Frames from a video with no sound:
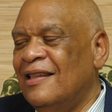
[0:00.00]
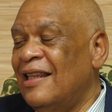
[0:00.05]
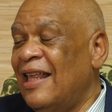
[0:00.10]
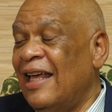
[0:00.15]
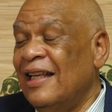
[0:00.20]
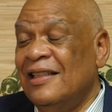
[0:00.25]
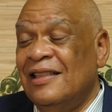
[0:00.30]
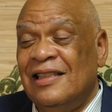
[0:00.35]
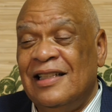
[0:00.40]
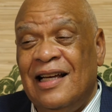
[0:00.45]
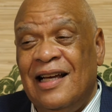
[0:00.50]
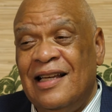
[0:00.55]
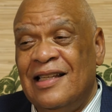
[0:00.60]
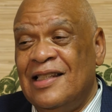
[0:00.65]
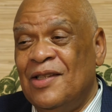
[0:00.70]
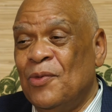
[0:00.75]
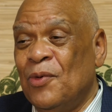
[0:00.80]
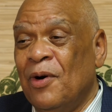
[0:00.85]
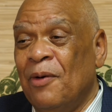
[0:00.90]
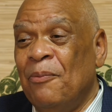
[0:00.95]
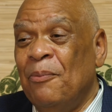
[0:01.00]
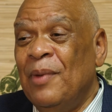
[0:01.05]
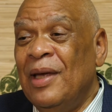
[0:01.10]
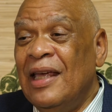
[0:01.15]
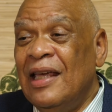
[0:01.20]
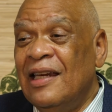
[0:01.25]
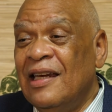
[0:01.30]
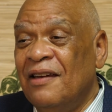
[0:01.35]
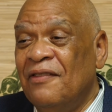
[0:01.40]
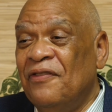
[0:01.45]
They just were
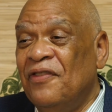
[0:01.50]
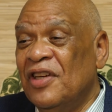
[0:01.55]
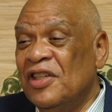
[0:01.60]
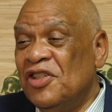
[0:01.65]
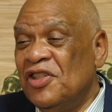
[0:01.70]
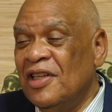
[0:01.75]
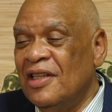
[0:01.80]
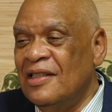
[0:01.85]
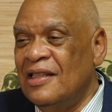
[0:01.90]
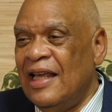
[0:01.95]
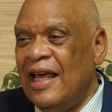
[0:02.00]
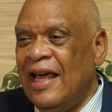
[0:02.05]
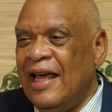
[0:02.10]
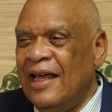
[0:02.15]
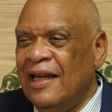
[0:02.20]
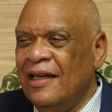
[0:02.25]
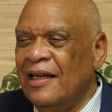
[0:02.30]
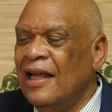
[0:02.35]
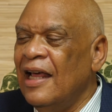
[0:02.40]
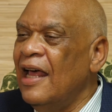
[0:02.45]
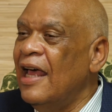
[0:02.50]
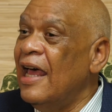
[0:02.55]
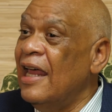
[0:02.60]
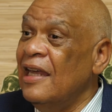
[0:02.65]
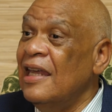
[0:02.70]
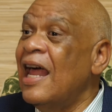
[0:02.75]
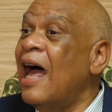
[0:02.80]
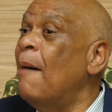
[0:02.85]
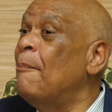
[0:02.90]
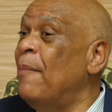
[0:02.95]
mean and vicious and
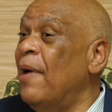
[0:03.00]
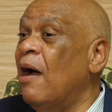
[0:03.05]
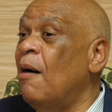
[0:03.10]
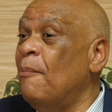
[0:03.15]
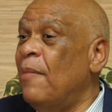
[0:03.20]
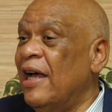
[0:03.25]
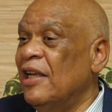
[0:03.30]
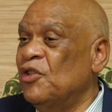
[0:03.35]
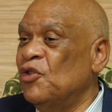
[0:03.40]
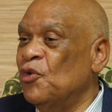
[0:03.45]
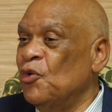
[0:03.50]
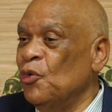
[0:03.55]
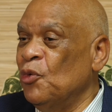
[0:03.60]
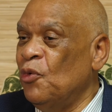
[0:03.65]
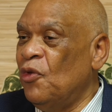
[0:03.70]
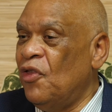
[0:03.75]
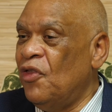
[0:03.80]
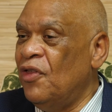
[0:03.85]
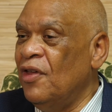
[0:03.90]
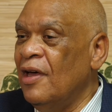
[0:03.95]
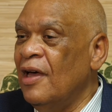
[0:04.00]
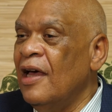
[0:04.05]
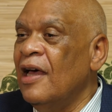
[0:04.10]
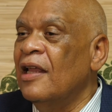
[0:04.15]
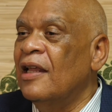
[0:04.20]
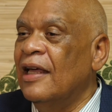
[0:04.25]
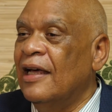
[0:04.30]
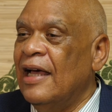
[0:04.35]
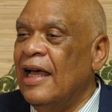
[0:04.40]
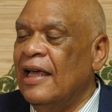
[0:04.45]
not bound by truth.
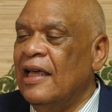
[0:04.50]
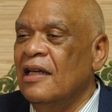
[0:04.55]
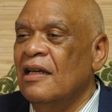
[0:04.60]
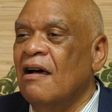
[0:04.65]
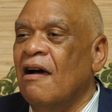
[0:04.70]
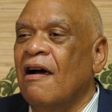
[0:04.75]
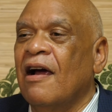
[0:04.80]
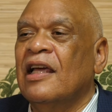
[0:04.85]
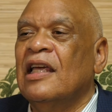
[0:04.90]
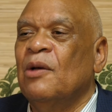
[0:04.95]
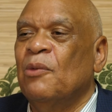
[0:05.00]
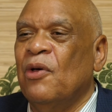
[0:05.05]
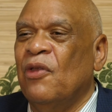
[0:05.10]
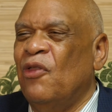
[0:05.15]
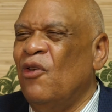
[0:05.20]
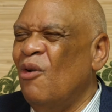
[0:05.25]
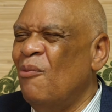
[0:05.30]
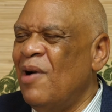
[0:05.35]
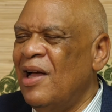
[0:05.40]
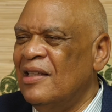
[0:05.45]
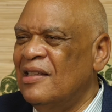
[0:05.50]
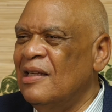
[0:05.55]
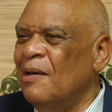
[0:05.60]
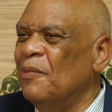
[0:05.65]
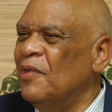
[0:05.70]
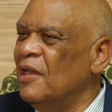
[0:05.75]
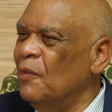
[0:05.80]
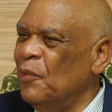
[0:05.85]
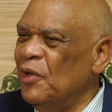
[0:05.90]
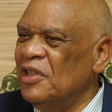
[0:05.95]
Like, I can argue with you about
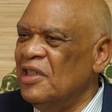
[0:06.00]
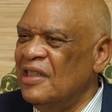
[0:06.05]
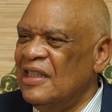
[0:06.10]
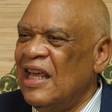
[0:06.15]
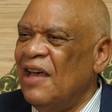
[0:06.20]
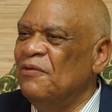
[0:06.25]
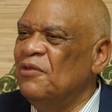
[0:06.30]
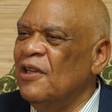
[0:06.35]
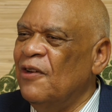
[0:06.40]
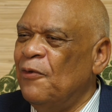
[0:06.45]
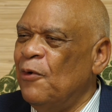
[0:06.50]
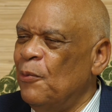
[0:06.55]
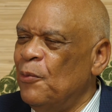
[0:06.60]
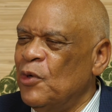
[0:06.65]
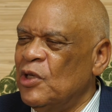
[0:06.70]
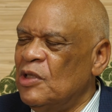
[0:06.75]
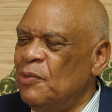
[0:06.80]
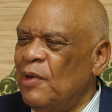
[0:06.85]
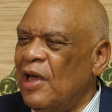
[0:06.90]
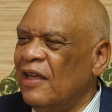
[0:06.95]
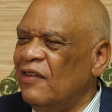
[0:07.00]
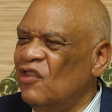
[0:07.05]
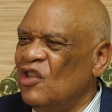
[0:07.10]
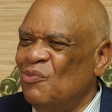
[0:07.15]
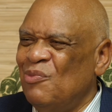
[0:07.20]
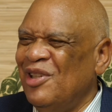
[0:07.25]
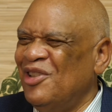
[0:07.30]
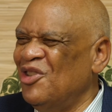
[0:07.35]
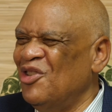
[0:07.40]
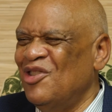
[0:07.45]
something, we just have different
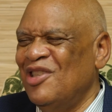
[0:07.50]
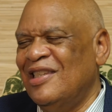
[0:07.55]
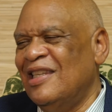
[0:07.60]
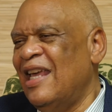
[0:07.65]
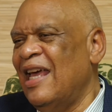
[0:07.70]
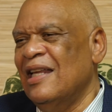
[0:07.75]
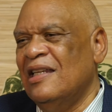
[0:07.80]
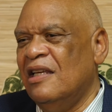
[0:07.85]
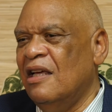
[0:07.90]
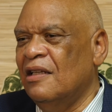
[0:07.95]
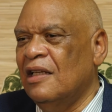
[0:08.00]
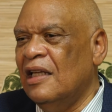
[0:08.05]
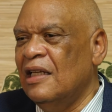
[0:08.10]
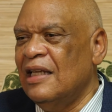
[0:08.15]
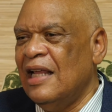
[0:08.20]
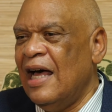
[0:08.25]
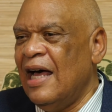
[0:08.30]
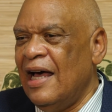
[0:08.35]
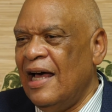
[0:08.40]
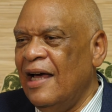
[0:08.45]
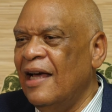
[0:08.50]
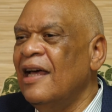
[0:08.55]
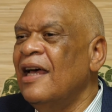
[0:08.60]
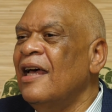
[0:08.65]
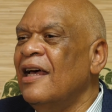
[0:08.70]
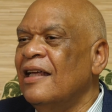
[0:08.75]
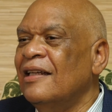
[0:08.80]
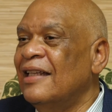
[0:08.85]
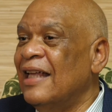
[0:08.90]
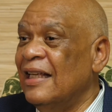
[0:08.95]
perspectives, but you just can't tell a lie.
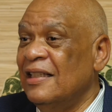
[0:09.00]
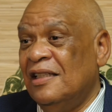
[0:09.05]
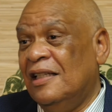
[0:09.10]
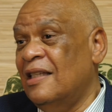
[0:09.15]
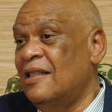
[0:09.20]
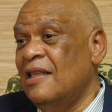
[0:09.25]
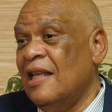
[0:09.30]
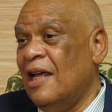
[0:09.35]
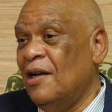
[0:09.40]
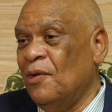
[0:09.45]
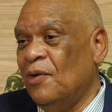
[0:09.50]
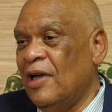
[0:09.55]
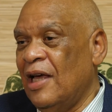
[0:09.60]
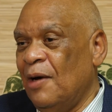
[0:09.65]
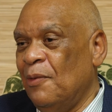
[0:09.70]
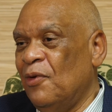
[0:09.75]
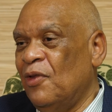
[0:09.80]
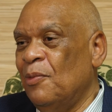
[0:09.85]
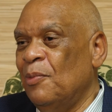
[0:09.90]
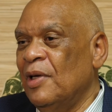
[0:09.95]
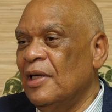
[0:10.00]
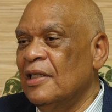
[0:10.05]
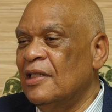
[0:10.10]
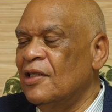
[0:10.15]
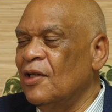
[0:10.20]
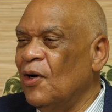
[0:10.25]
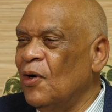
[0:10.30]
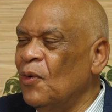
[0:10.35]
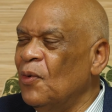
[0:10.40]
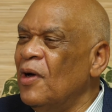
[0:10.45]
That's just not okay with me.
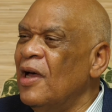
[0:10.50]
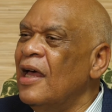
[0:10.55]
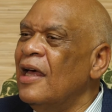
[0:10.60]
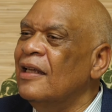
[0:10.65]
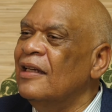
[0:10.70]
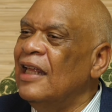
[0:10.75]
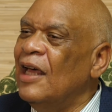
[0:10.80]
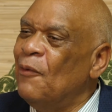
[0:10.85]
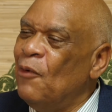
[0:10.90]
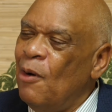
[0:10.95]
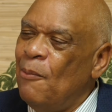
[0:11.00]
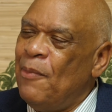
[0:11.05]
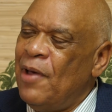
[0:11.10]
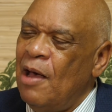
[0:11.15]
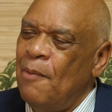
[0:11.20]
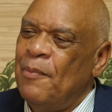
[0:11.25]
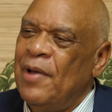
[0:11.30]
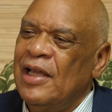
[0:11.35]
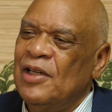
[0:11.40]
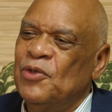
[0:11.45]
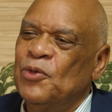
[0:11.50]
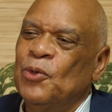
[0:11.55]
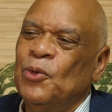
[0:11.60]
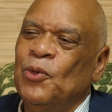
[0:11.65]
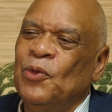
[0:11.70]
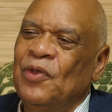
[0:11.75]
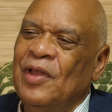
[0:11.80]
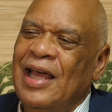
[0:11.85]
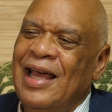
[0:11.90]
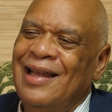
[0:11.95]
So they weren't bound by
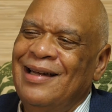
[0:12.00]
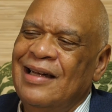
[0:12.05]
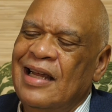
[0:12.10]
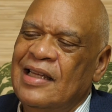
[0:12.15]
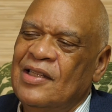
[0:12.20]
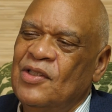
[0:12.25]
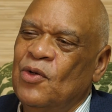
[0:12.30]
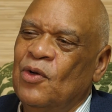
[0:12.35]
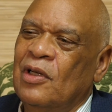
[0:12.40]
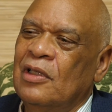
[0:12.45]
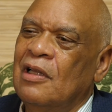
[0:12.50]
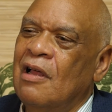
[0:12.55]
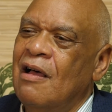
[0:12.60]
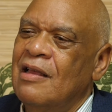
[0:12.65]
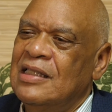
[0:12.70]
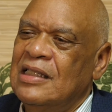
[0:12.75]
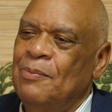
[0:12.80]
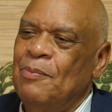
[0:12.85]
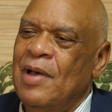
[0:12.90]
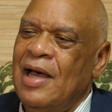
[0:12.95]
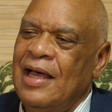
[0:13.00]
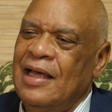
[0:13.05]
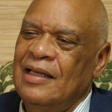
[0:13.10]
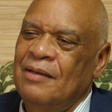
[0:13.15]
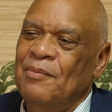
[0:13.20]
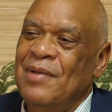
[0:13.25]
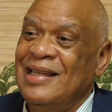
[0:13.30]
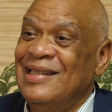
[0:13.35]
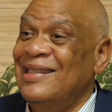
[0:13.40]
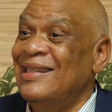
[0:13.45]
truth, and I sort of lost
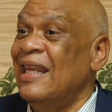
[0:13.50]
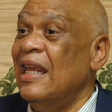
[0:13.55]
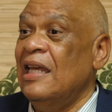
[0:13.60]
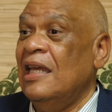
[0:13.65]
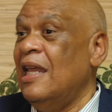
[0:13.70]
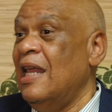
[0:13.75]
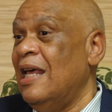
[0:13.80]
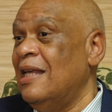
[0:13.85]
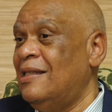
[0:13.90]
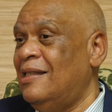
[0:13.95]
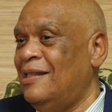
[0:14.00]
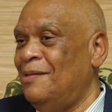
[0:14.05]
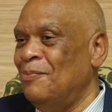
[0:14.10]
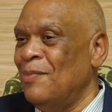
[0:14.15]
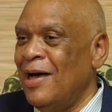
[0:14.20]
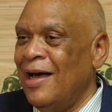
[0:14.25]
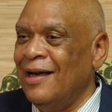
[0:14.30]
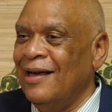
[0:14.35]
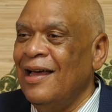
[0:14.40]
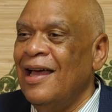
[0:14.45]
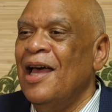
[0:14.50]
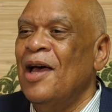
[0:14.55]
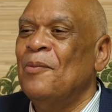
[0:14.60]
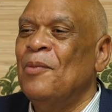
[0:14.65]
my zen-ness, my